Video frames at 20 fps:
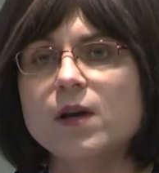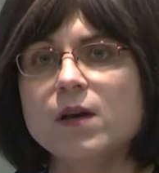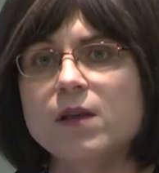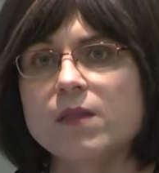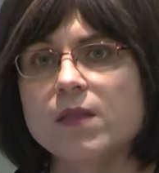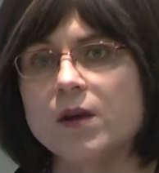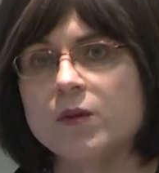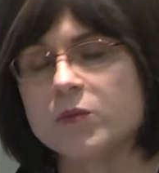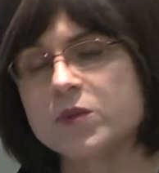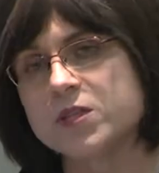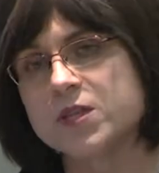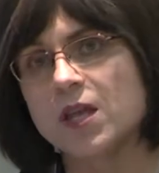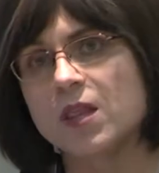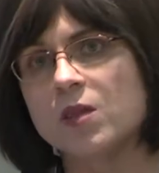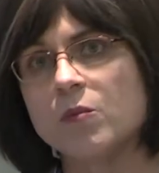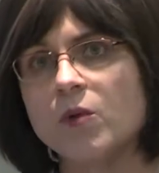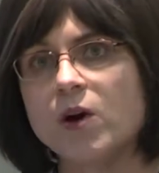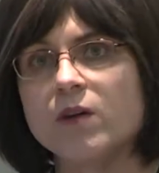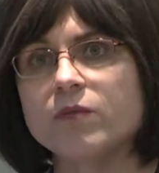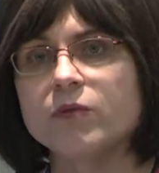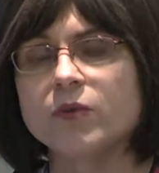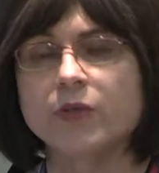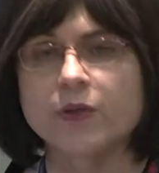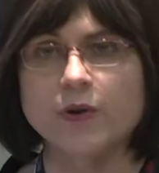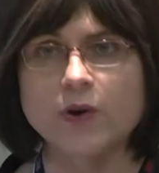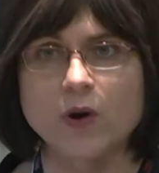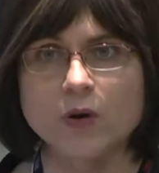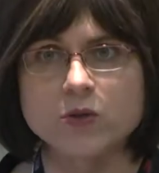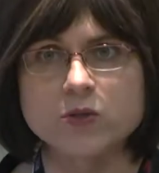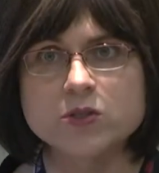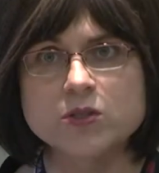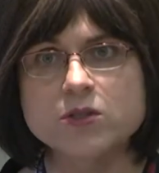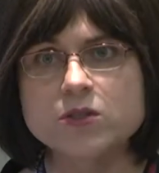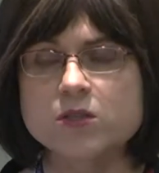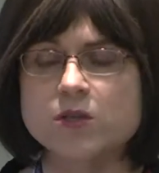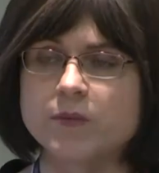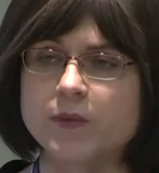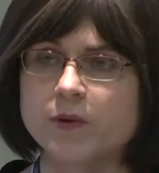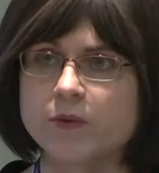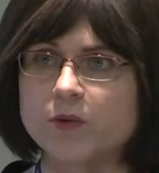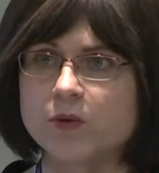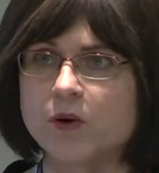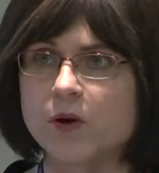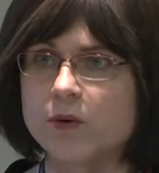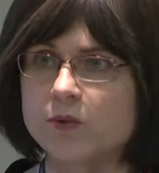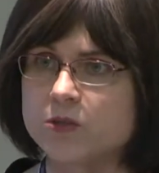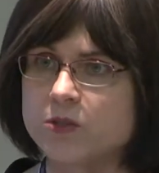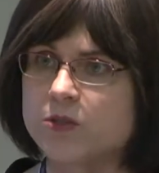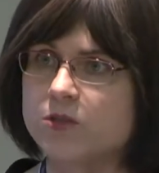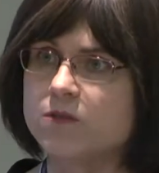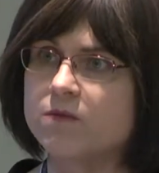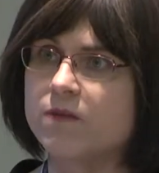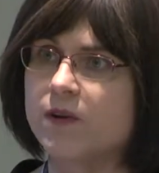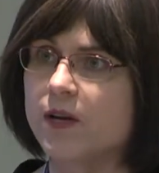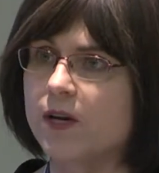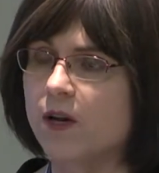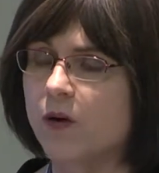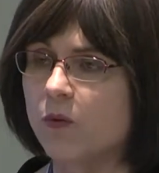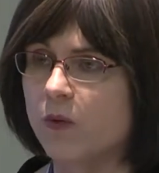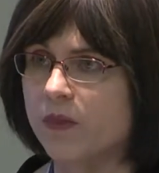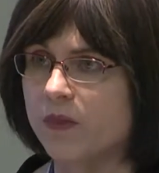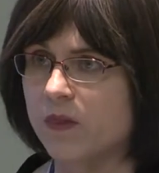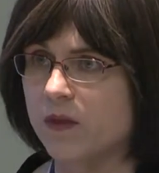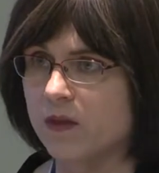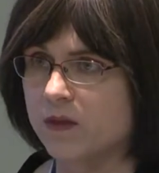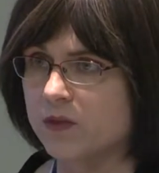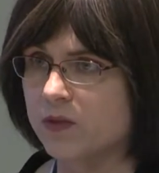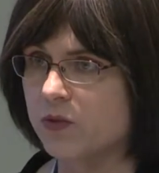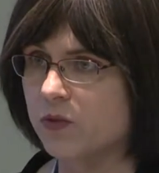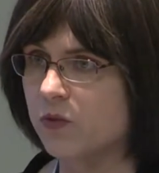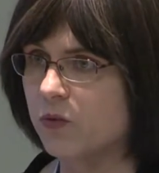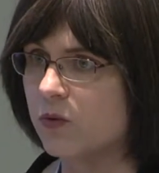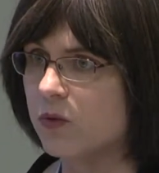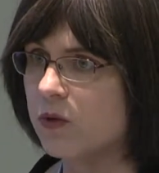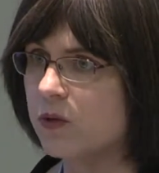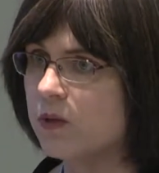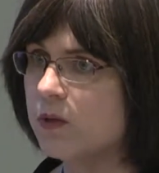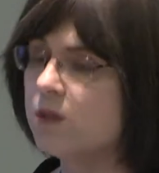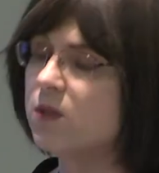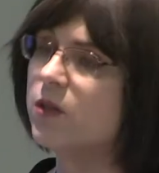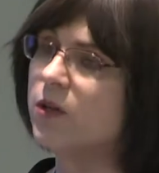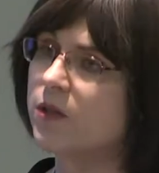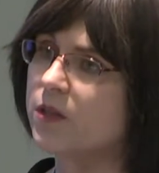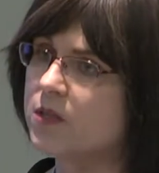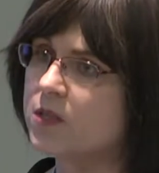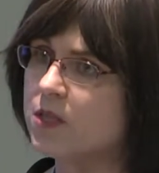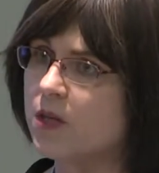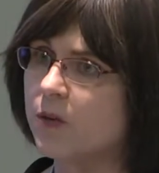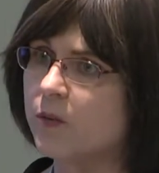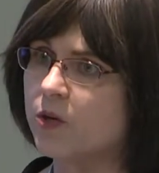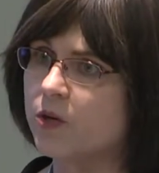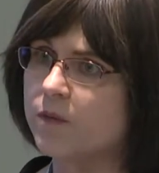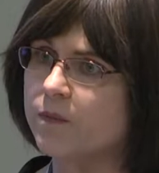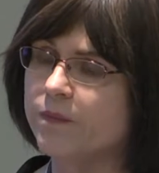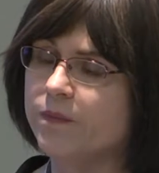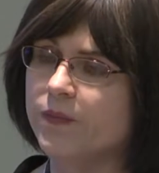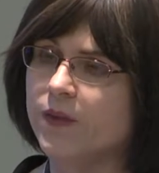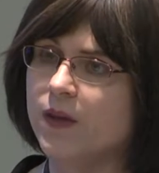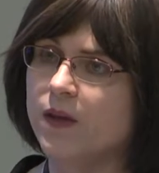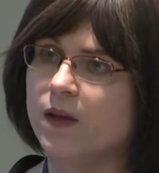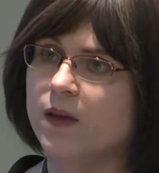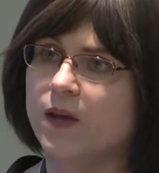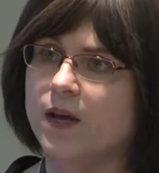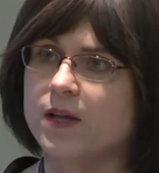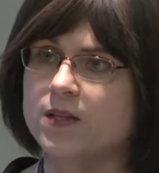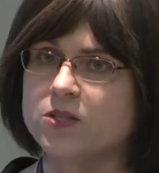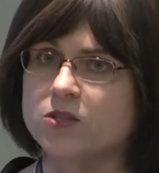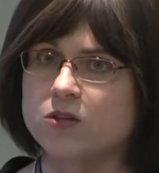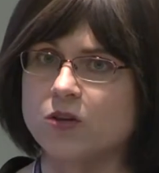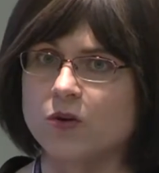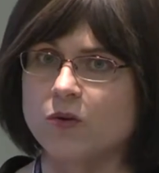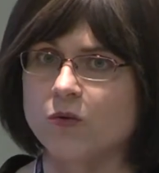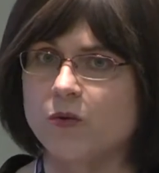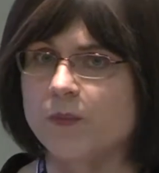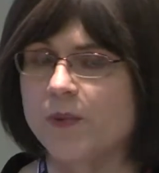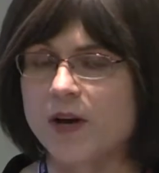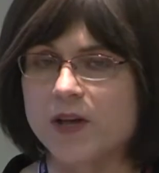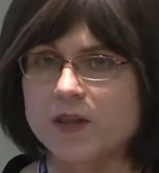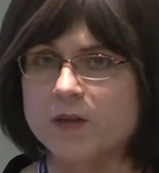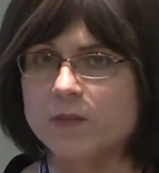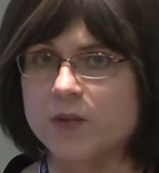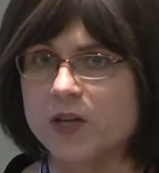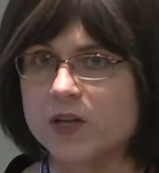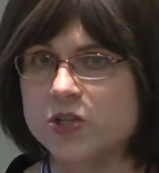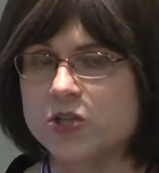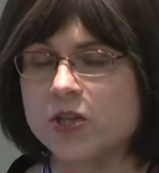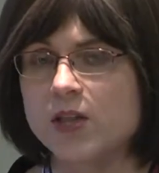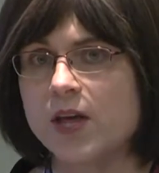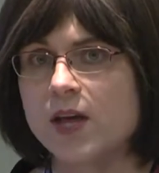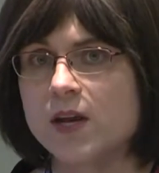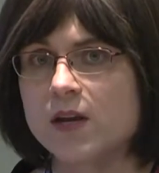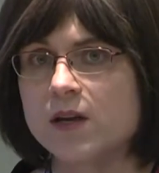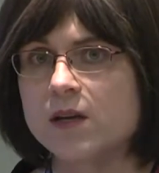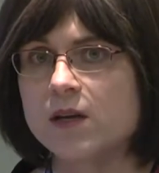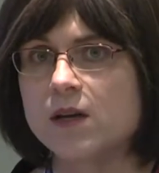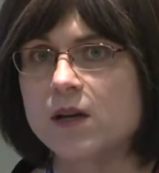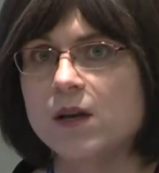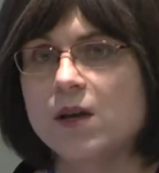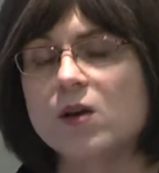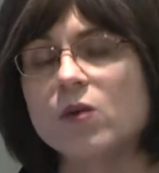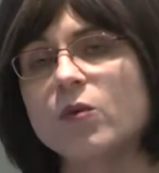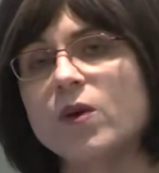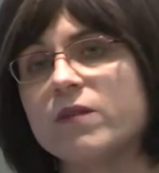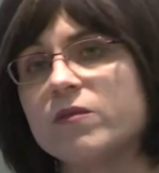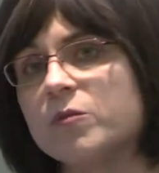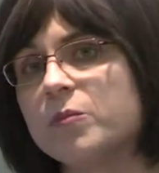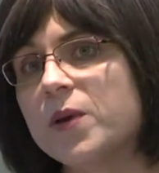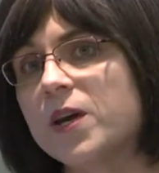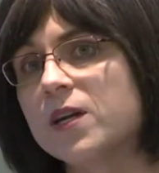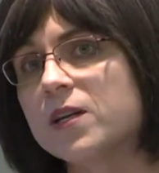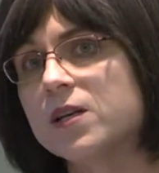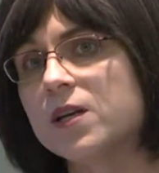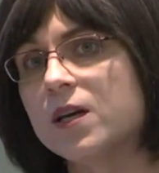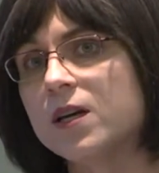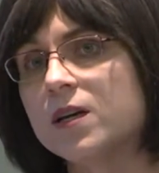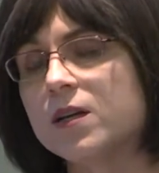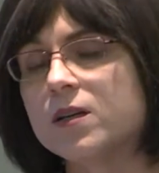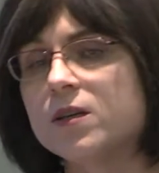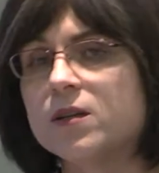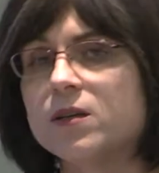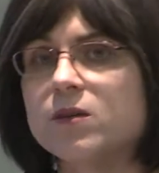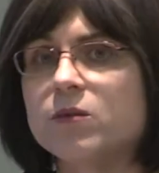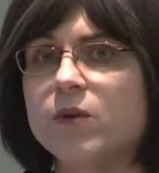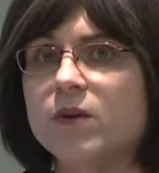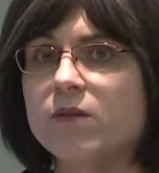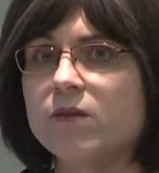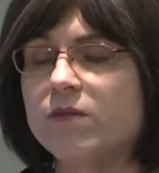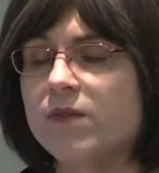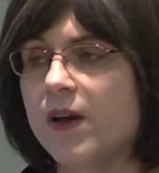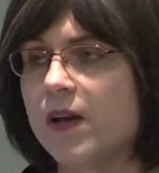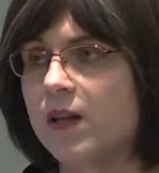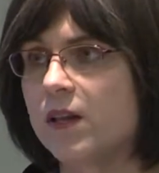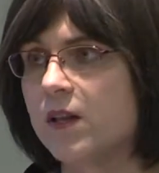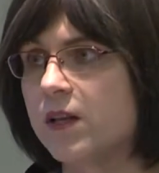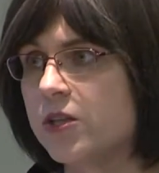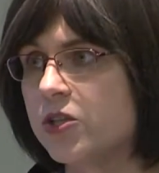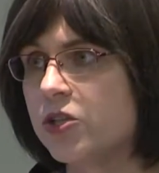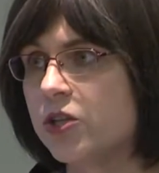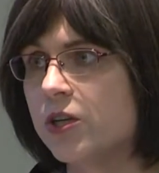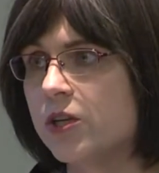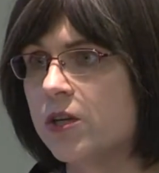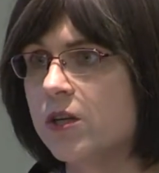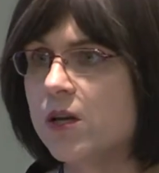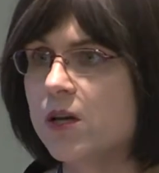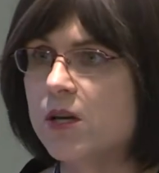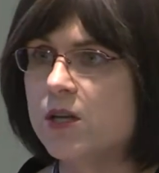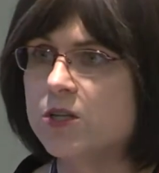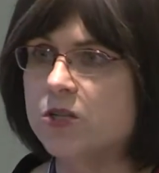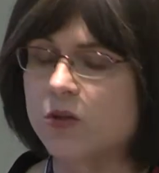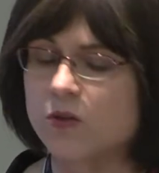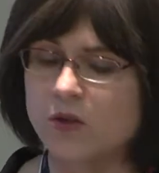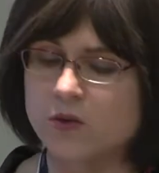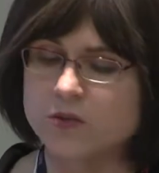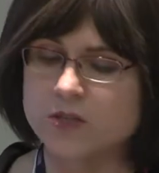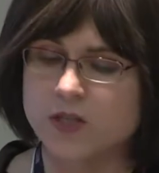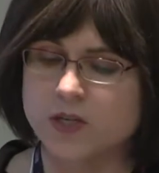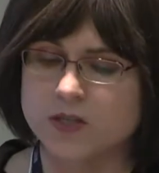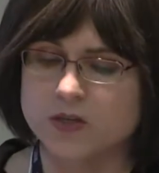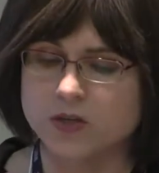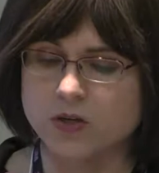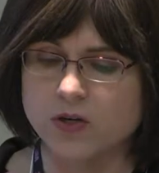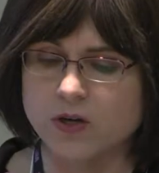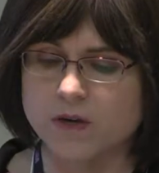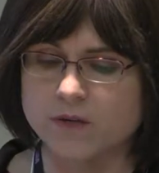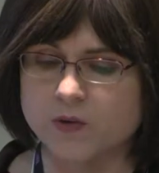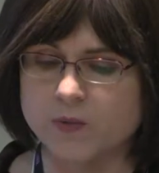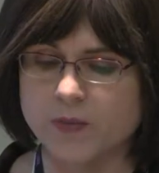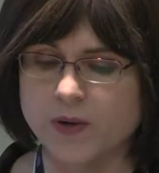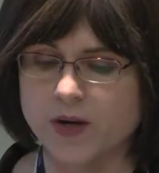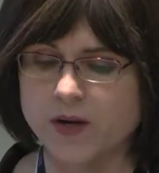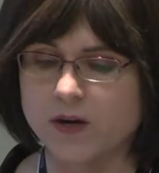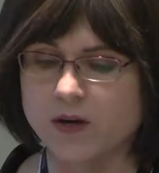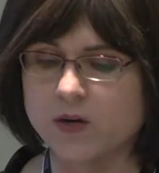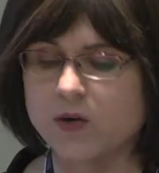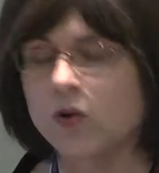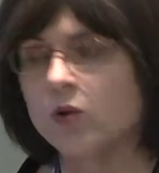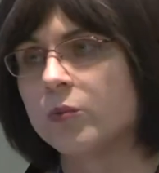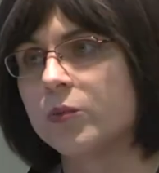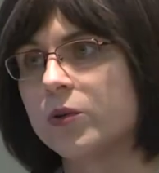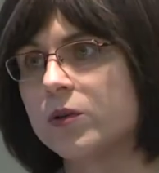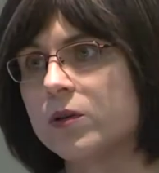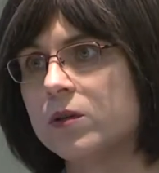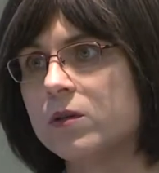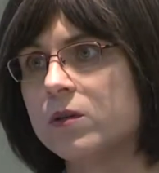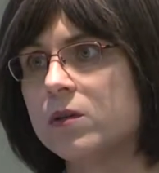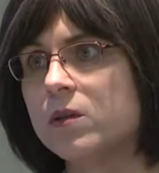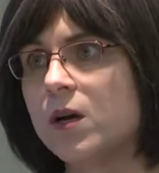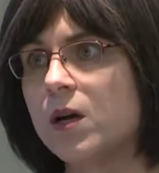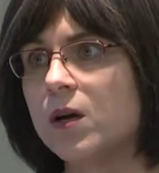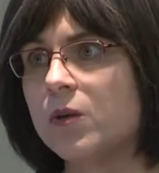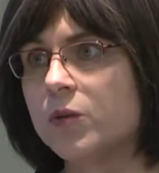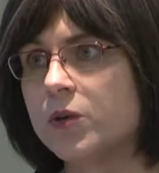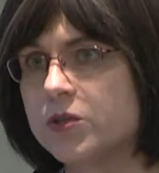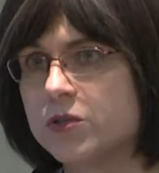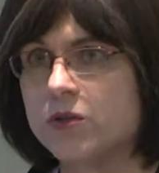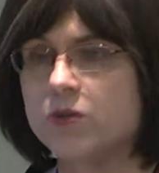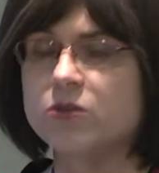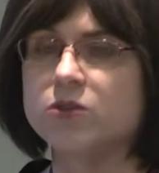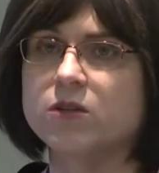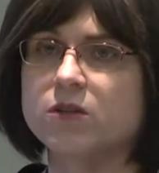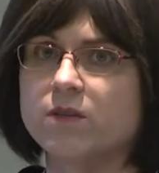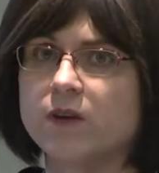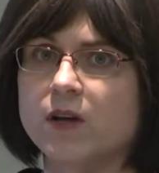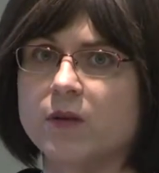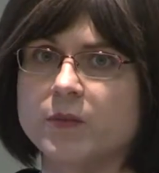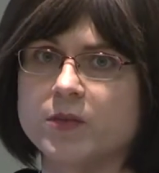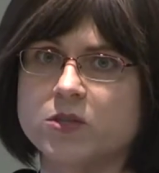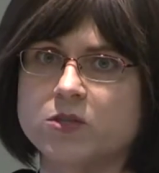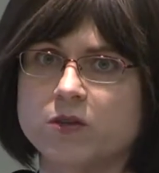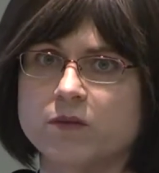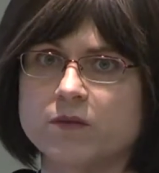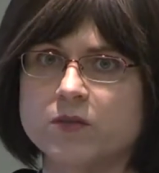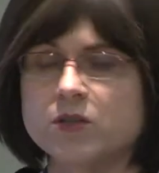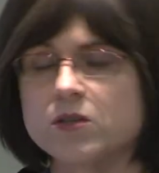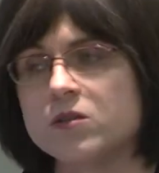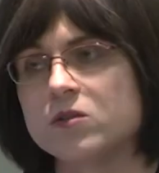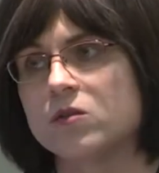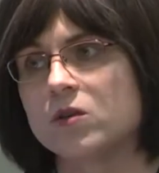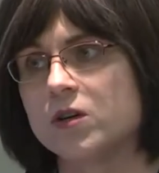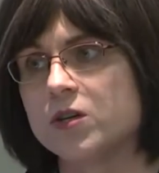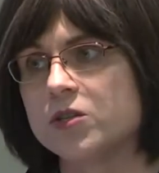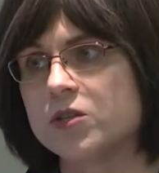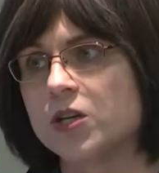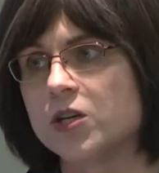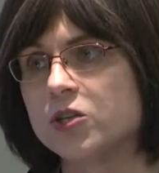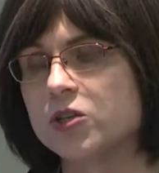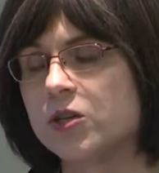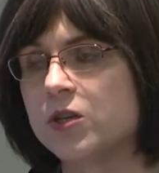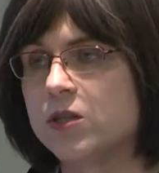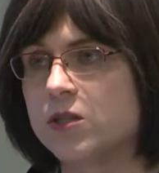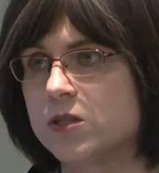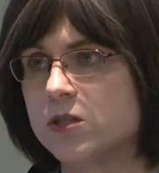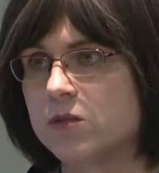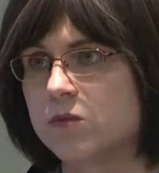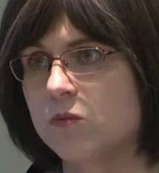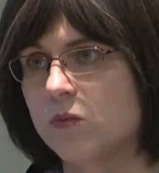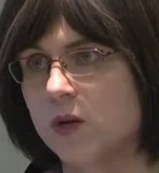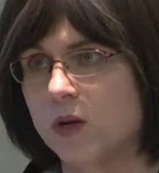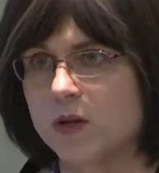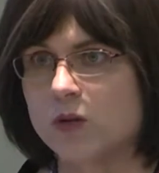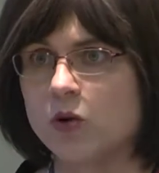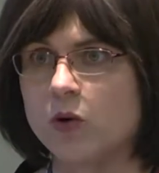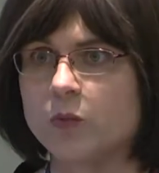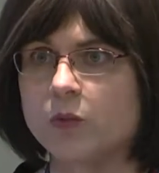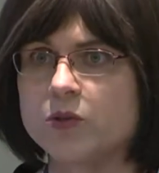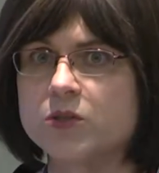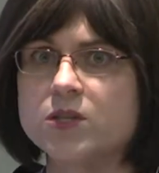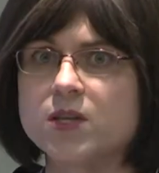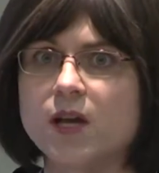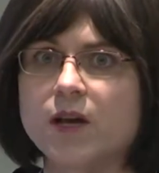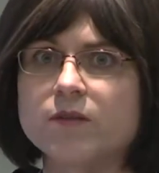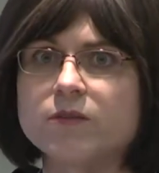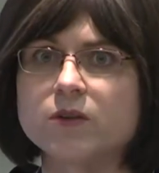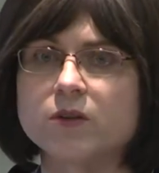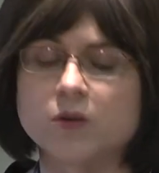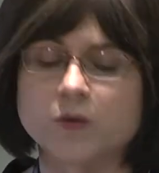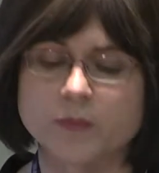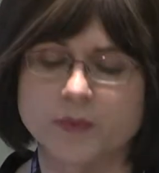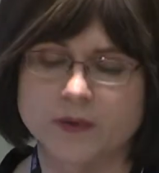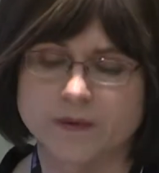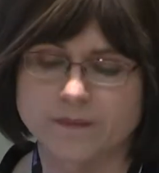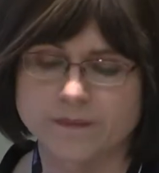then we send them off with their hosts to meet with their hosts and find out what they'll do during the summer. And so we buy them lunch then. We have a picnic, we have a final luncheon. So those things are covered by our corporate research and development services organization. It's a corporate staff group.